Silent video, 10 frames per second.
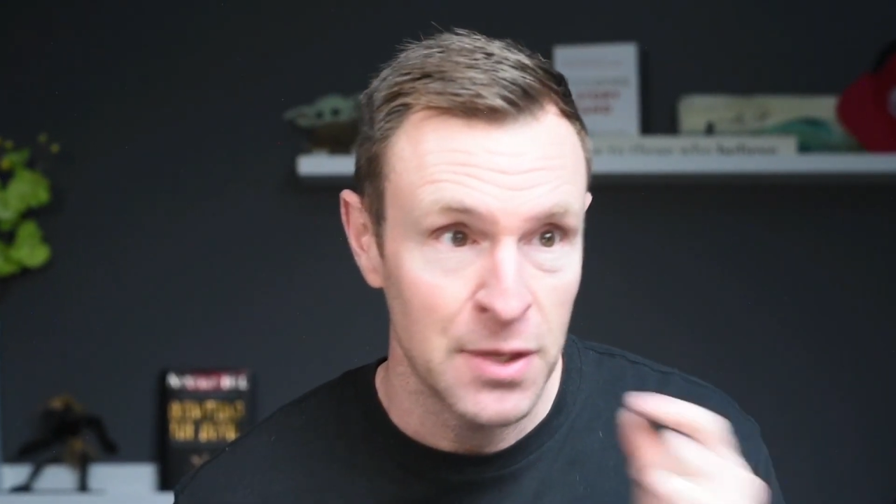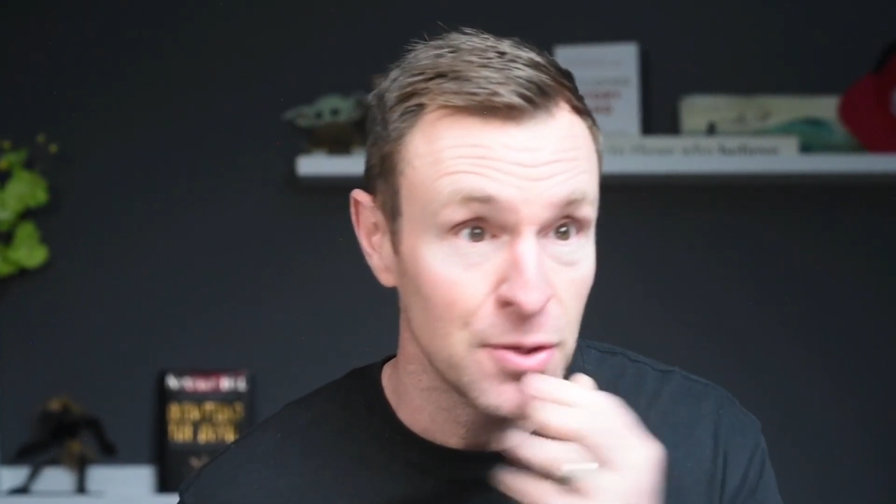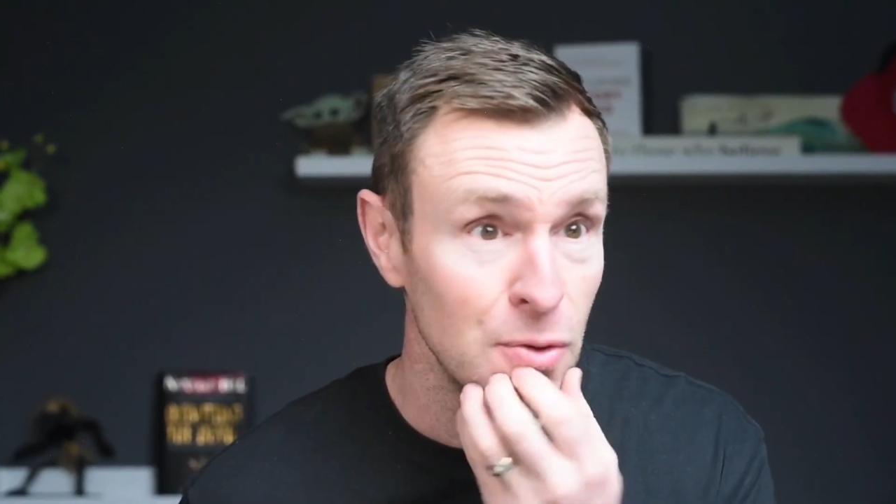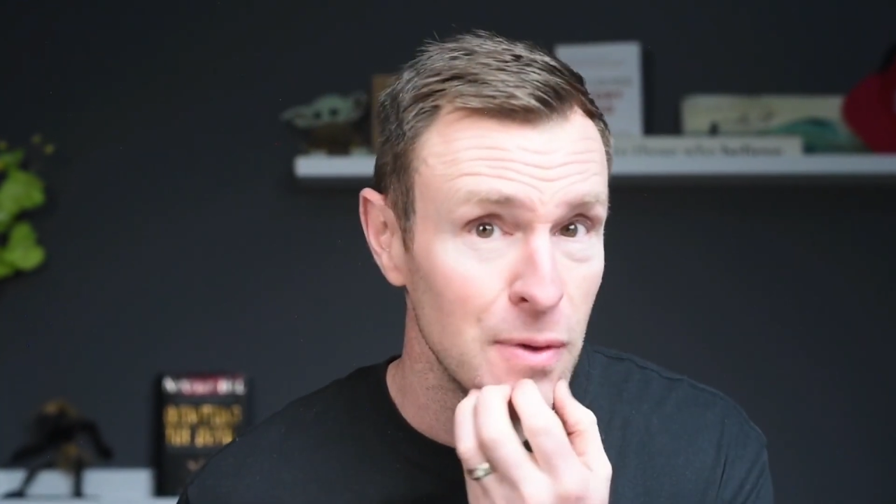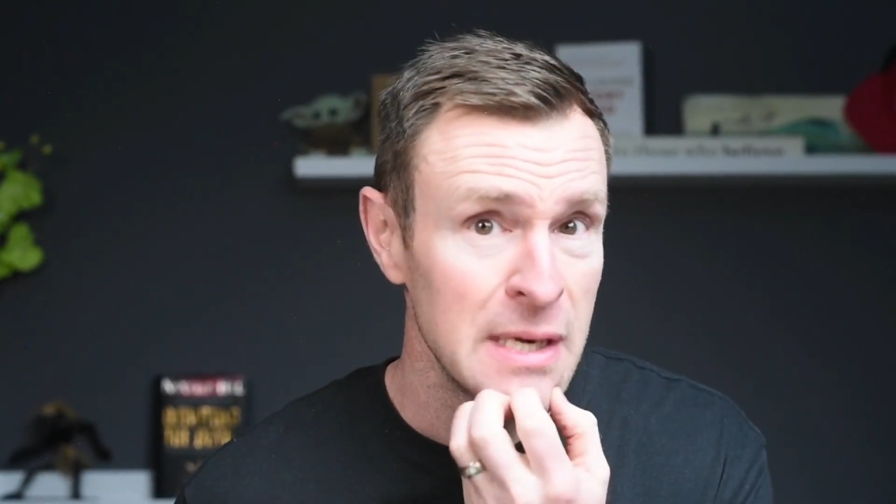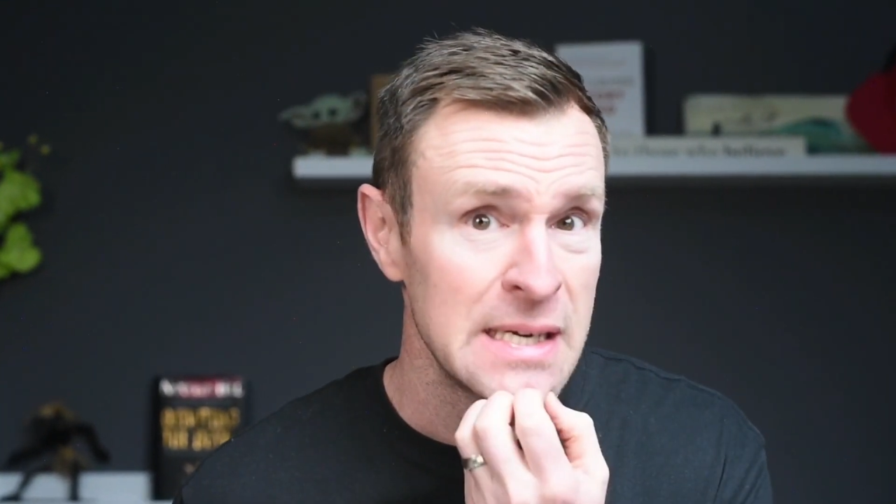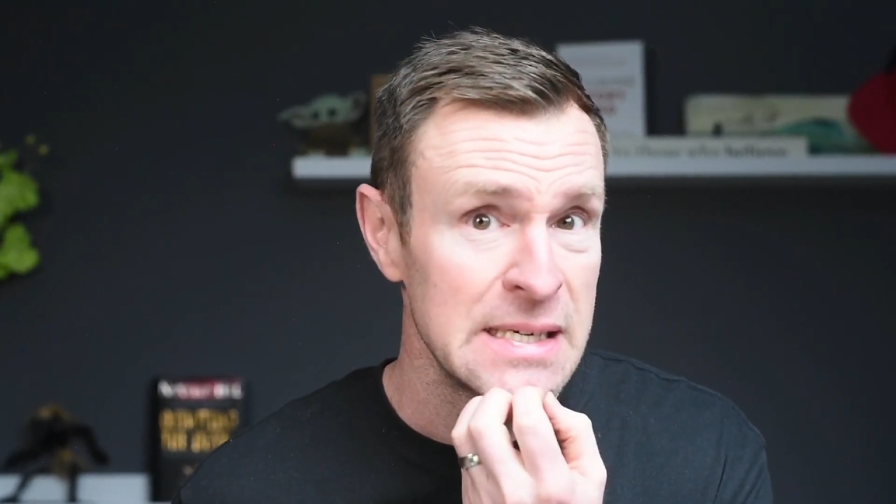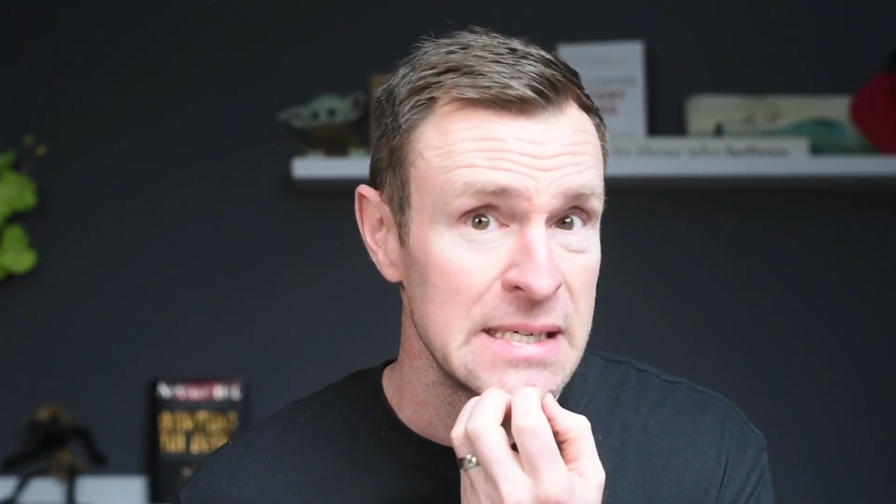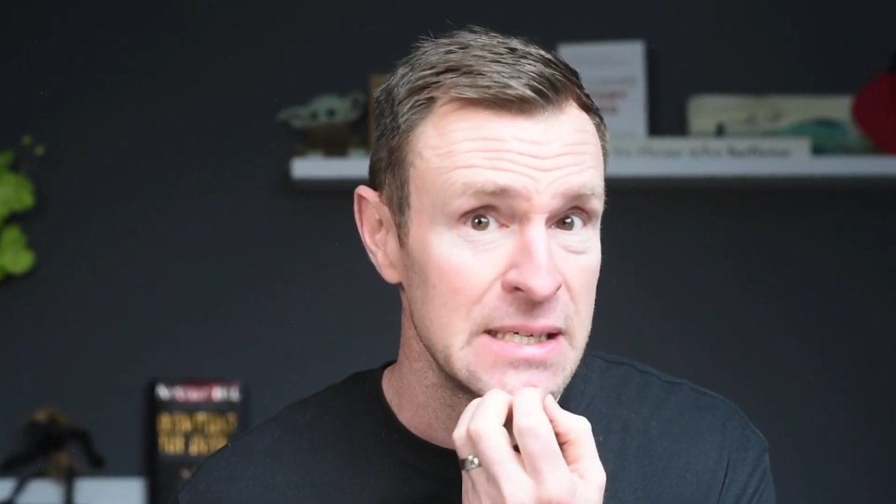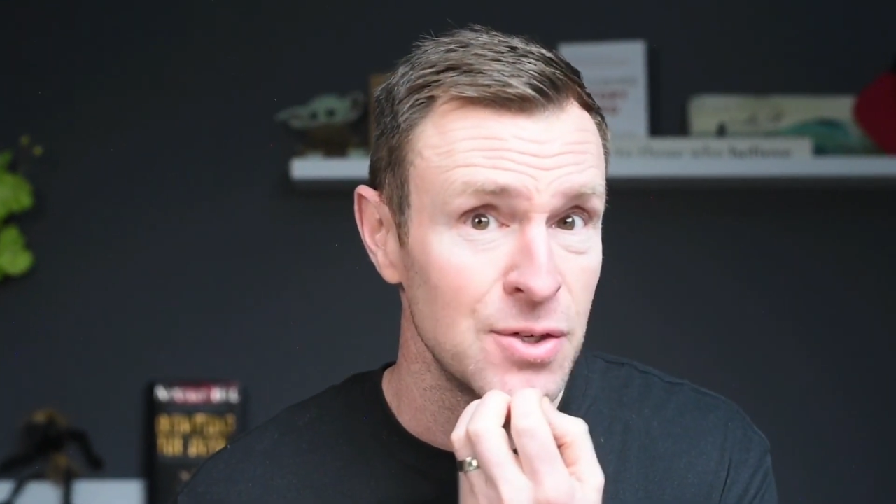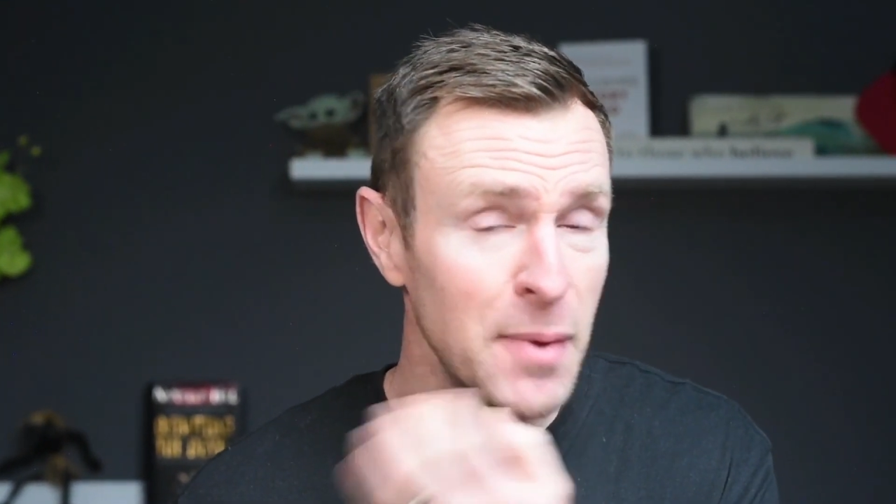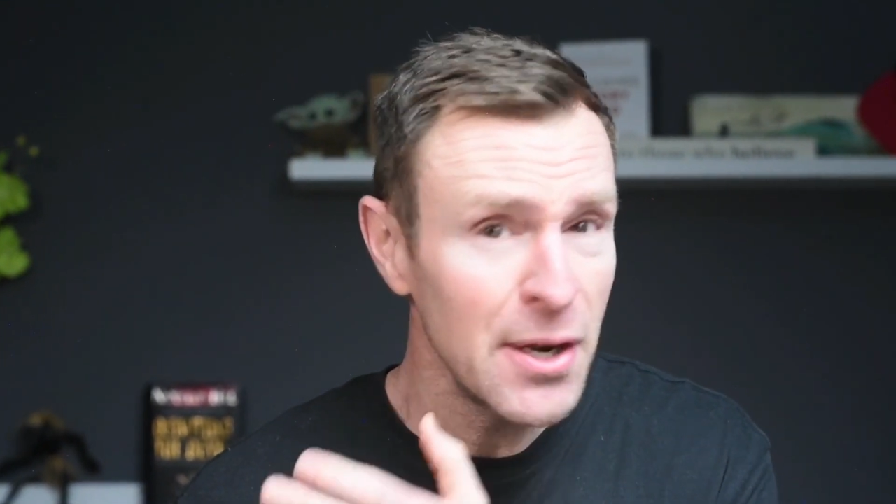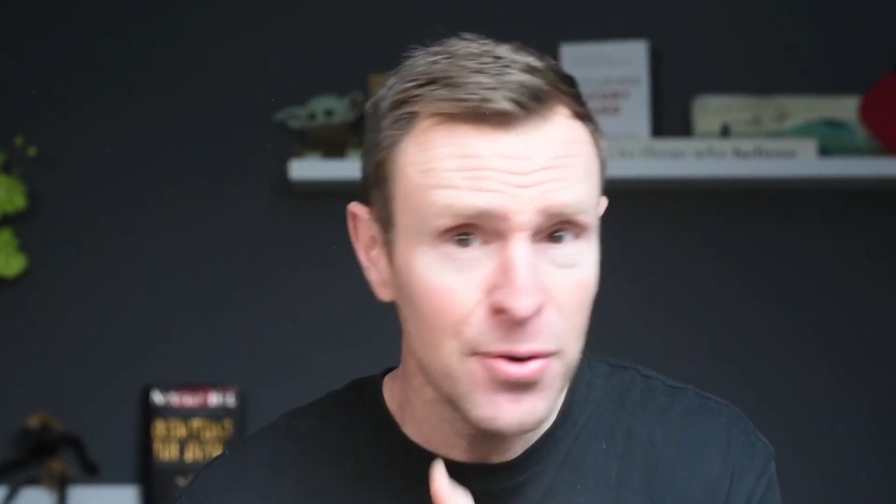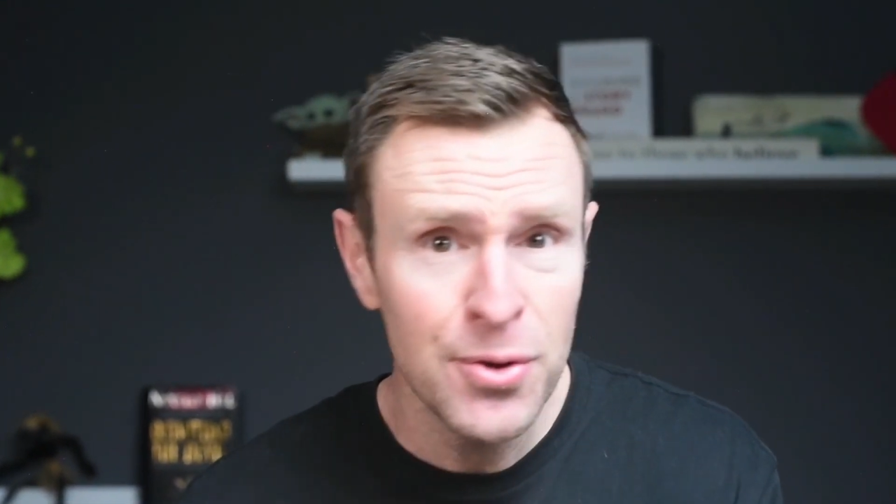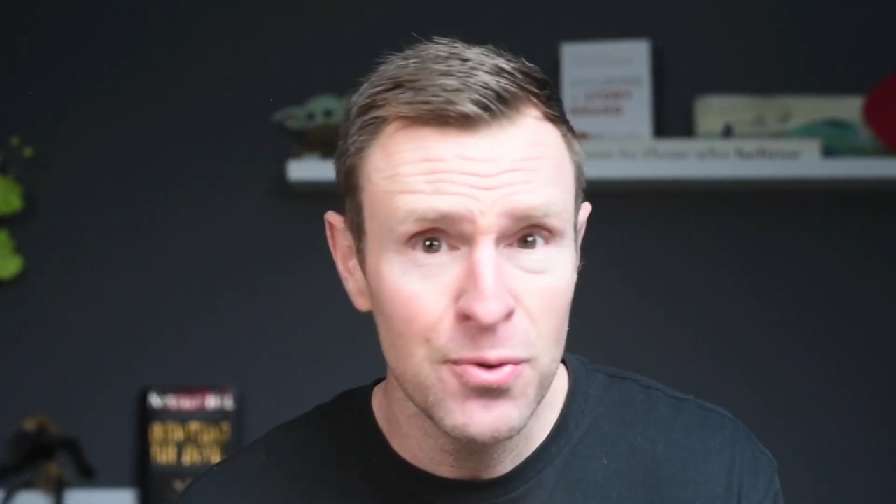So no
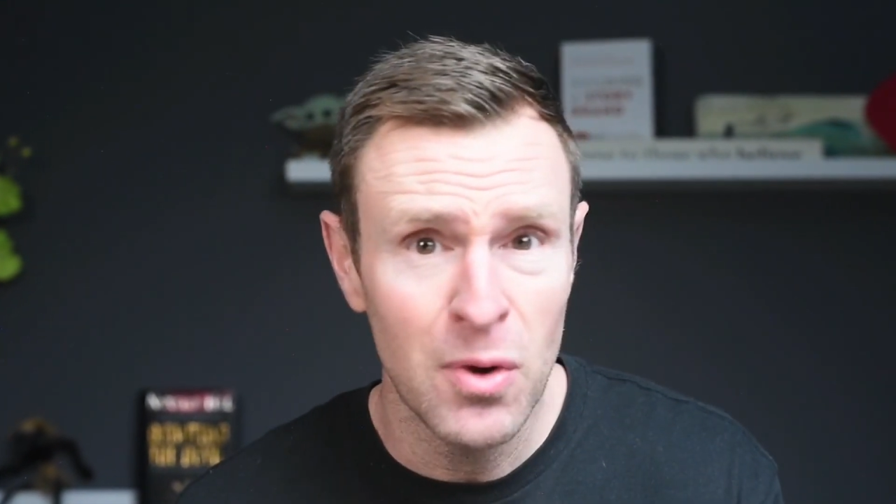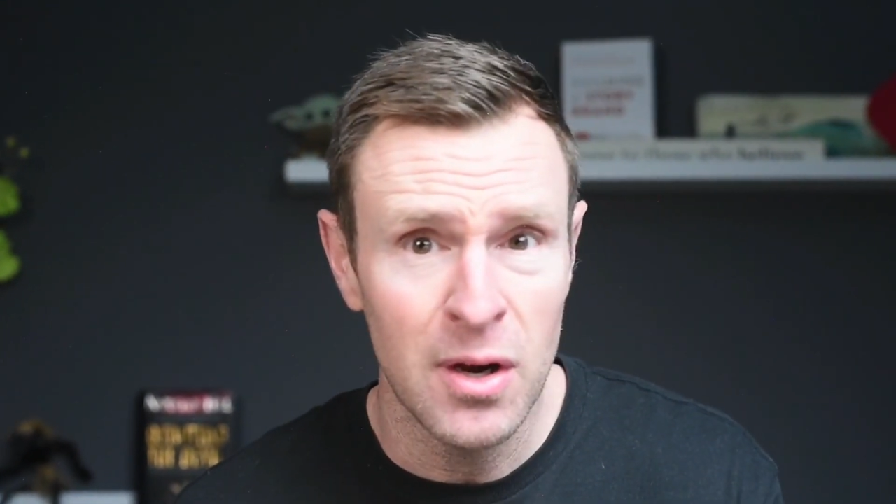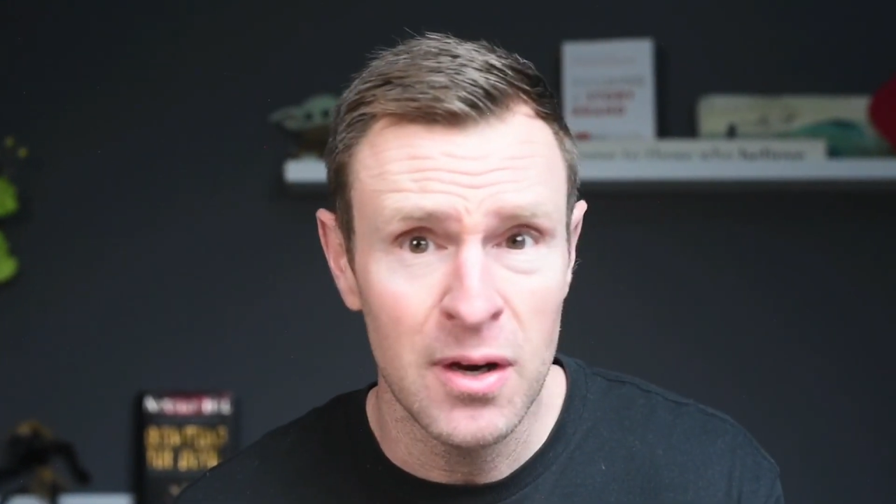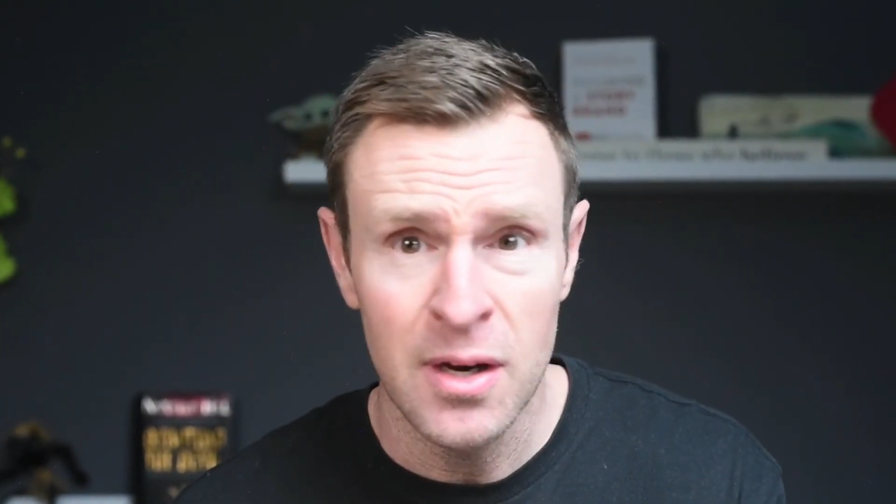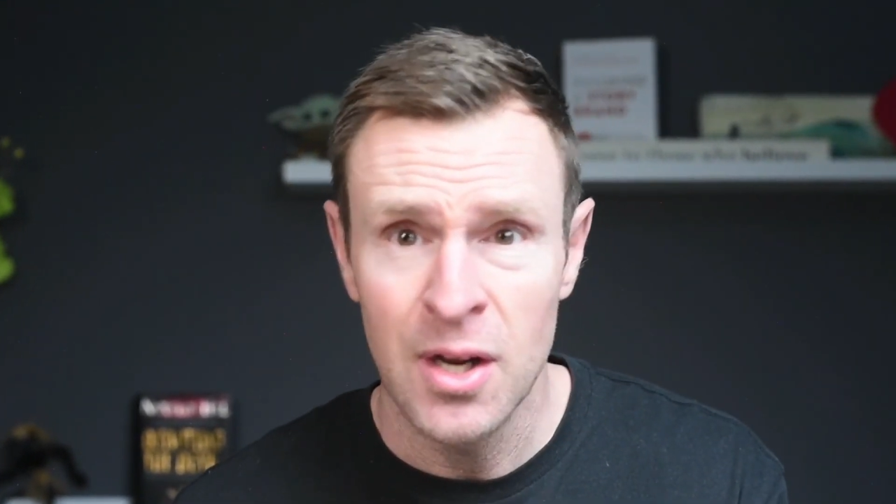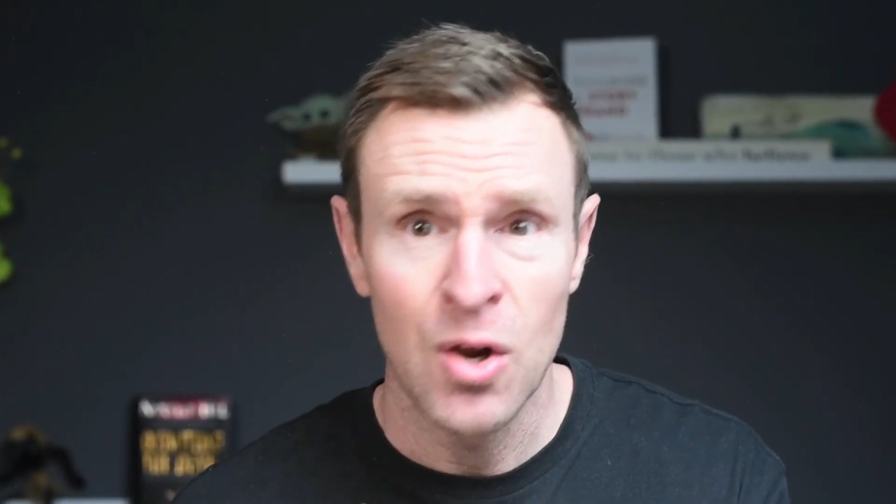matter who you are,